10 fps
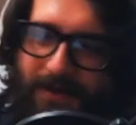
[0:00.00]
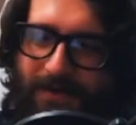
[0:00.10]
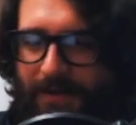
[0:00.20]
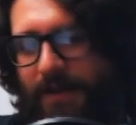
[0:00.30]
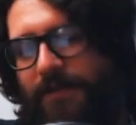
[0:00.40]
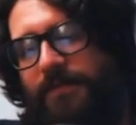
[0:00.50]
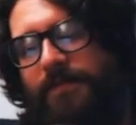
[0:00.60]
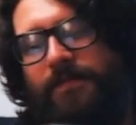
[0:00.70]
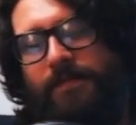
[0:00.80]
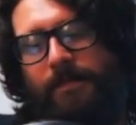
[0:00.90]

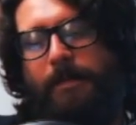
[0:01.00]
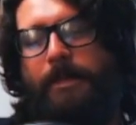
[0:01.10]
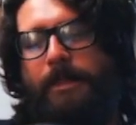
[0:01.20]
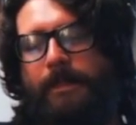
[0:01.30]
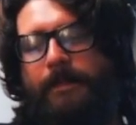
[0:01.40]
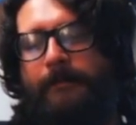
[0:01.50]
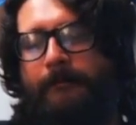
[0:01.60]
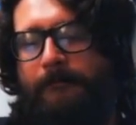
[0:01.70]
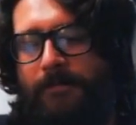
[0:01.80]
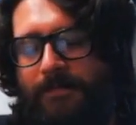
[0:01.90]

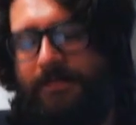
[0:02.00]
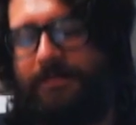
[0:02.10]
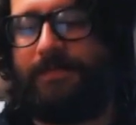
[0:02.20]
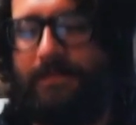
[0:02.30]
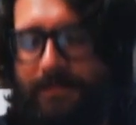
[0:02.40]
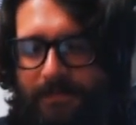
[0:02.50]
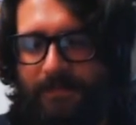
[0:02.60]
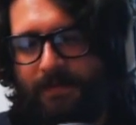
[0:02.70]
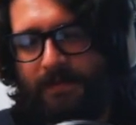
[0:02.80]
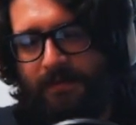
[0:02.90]

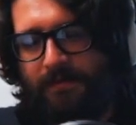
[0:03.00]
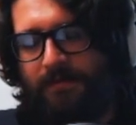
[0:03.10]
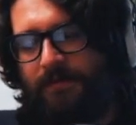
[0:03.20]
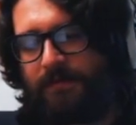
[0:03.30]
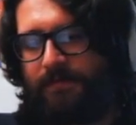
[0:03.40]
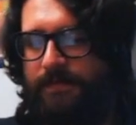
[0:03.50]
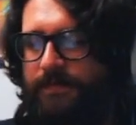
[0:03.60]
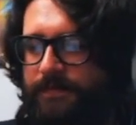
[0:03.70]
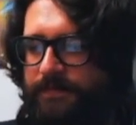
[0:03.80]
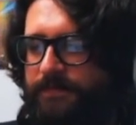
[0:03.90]

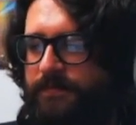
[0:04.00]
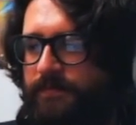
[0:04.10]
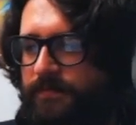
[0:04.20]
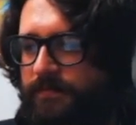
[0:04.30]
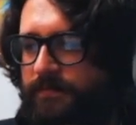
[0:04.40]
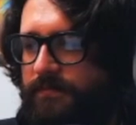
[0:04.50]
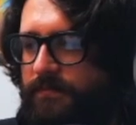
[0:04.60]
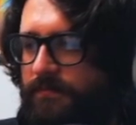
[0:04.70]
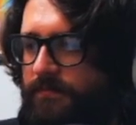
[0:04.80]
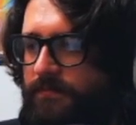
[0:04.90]

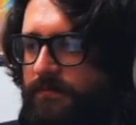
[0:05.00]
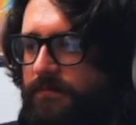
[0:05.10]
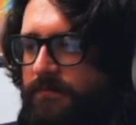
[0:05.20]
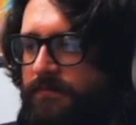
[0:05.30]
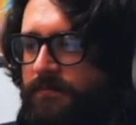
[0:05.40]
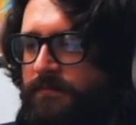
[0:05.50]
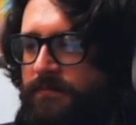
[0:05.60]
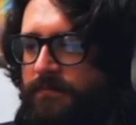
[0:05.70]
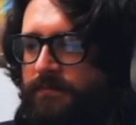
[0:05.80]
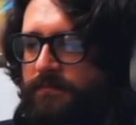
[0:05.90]

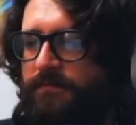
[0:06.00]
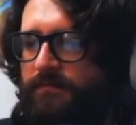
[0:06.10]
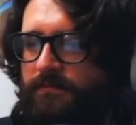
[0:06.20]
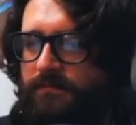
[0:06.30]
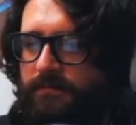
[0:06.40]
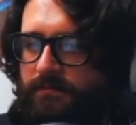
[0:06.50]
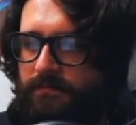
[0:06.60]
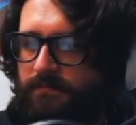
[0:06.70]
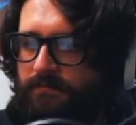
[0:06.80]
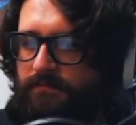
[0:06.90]

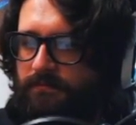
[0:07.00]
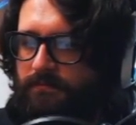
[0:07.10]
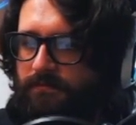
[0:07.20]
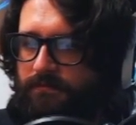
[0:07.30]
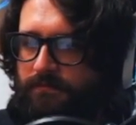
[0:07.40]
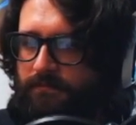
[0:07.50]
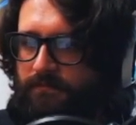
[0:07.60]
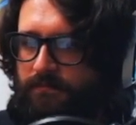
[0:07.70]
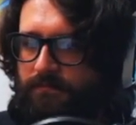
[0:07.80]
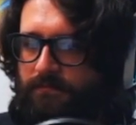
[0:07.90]
The person shown says nothing.